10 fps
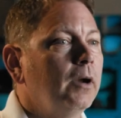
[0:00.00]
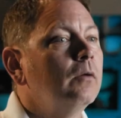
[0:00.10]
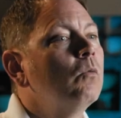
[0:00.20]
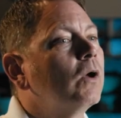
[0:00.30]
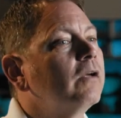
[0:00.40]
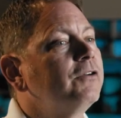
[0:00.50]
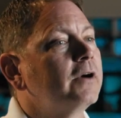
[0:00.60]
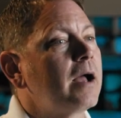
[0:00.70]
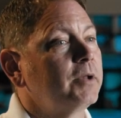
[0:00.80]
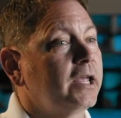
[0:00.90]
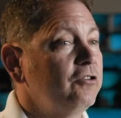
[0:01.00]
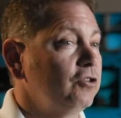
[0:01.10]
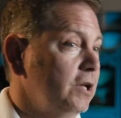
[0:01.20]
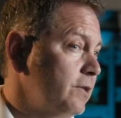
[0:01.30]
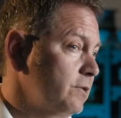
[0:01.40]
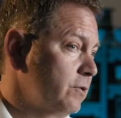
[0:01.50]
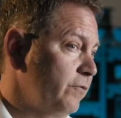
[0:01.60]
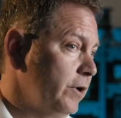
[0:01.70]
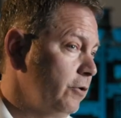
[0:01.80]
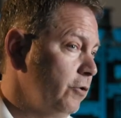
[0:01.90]
But what if your application isn't
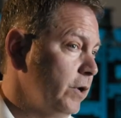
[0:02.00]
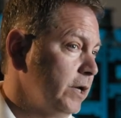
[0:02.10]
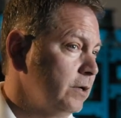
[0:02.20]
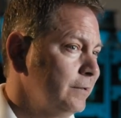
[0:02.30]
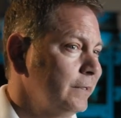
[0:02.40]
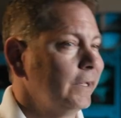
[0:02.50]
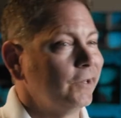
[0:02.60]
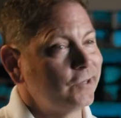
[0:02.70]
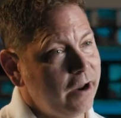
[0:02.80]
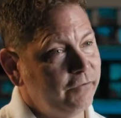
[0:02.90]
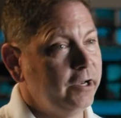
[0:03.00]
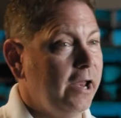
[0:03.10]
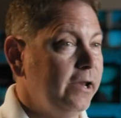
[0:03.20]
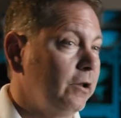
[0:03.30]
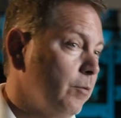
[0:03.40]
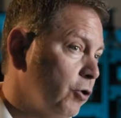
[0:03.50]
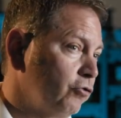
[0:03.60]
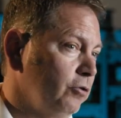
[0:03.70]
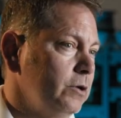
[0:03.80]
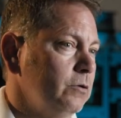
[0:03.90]
severe duty? It's everyday
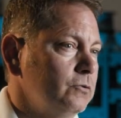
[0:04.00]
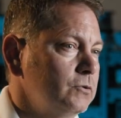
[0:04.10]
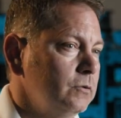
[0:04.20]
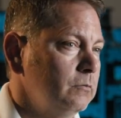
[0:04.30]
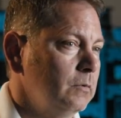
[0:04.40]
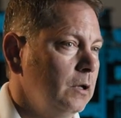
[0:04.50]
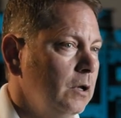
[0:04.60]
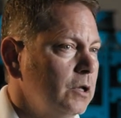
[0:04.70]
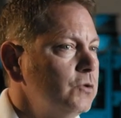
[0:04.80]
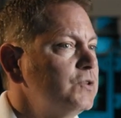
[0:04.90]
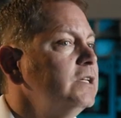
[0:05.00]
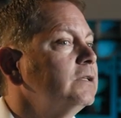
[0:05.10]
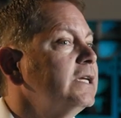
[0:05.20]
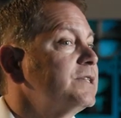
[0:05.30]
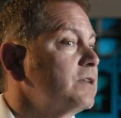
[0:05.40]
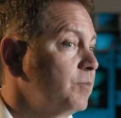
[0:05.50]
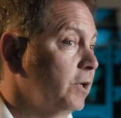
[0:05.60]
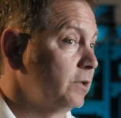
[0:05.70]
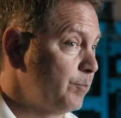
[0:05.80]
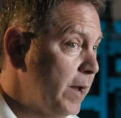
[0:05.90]
commercial use. You still need
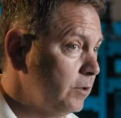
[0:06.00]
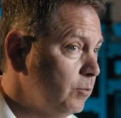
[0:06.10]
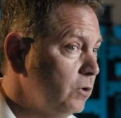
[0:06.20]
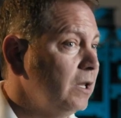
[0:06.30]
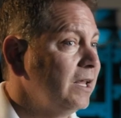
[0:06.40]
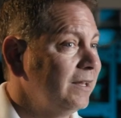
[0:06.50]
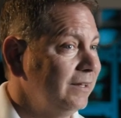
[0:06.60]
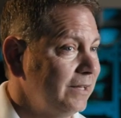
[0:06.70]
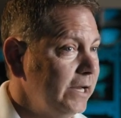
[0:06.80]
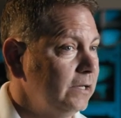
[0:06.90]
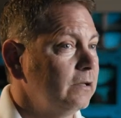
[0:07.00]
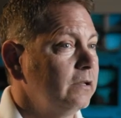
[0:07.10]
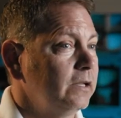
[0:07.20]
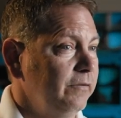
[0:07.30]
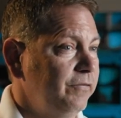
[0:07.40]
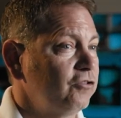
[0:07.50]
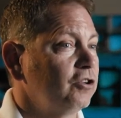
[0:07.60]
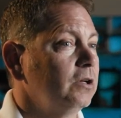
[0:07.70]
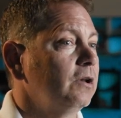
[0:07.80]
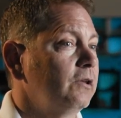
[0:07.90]
something dependable, light,
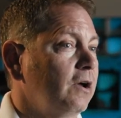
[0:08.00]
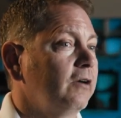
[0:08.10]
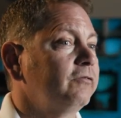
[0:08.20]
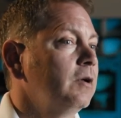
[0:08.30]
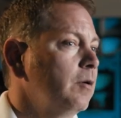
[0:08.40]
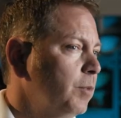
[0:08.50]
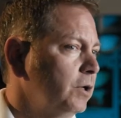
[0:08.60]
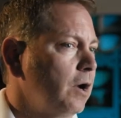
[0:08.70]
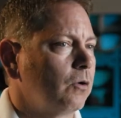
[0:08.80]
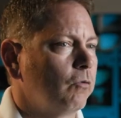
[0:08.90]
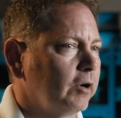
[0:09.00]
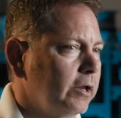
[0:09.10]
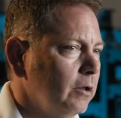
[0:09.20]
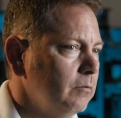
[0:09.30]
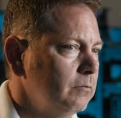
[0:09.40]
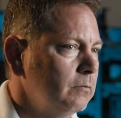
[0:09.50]
efficient, tough, but not overkill.